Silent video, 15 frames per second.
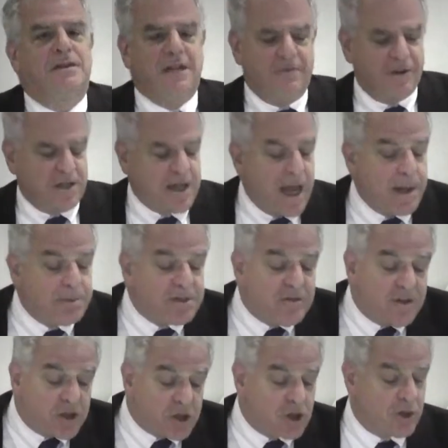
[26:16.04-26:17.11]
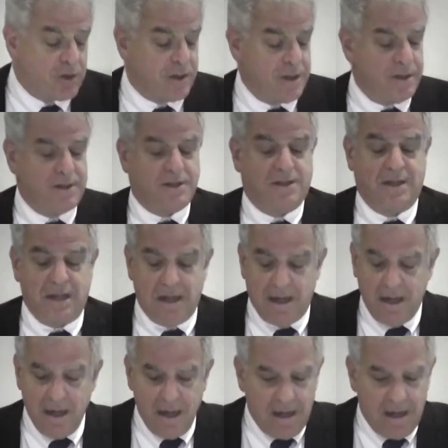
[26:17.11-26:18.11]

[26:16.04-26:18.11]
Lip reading: different types of insurance, the